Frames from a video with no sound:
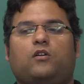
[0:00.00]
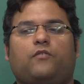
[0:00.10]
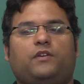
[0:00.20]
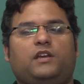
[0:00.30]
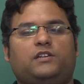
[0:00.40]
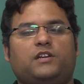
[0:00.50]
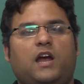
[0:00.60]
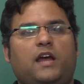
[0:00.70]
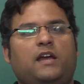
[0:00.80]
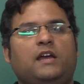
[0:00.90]
of each
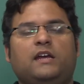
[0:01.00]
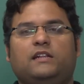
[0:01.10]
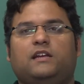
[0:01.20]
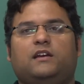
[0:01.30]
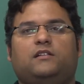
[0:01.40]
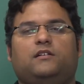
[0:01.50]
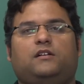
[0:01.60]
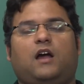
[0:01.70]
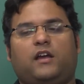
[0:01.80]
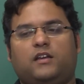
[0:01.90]
eye, the
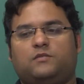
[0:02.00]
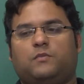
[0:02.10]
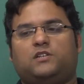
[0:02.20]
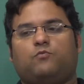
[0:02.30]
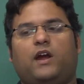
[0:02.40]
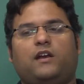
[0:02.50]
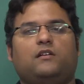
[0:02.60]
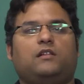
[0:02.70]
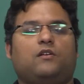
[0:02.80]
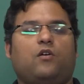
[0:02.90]
tongue is much
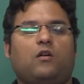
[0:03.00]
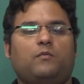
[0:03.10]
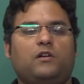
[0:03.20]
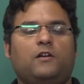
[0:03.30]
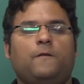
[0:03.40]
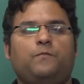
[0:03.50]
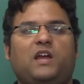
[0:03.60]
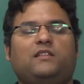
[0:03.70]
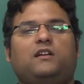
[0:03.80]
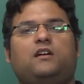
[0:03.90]
wider than normal,
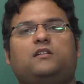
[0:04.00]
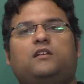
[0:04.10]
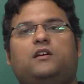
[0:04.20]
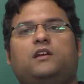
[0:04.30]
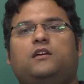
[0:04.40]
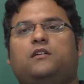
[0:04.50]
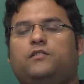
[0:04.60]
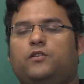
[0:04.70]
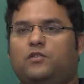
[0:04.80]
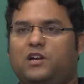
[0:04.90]
and there
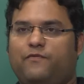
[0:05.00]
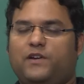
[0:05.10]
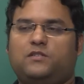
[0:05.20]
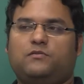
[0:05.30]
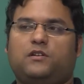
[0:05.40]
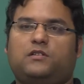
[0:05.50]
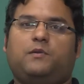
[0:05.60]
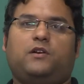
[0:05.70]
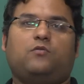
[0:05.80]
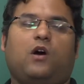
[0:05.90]
are defects with
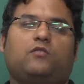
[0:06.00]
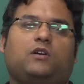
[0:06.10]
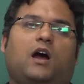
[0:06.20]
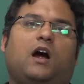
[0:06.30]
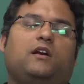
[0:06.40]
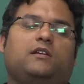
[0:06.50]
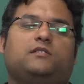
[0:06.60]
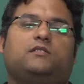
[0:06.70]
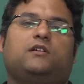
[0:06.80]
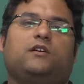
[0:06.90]
respect to how the heart
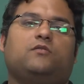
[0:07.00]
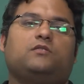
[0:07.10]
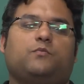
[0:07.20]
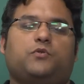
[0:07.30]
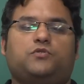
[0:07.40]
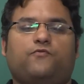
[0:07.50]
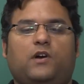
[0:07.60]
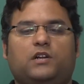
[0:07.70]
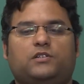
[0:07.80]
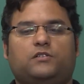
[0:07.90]
is supposed to
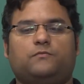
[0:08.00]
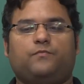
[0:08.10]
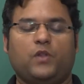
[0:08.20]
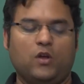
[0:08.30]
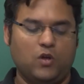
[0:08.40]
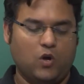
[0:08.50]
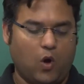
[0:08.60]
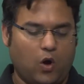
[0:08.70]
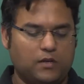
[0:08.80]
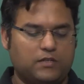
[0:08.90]
function.
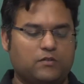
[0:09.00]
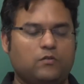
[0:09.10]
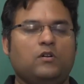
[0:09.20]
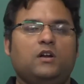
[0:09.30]
Also,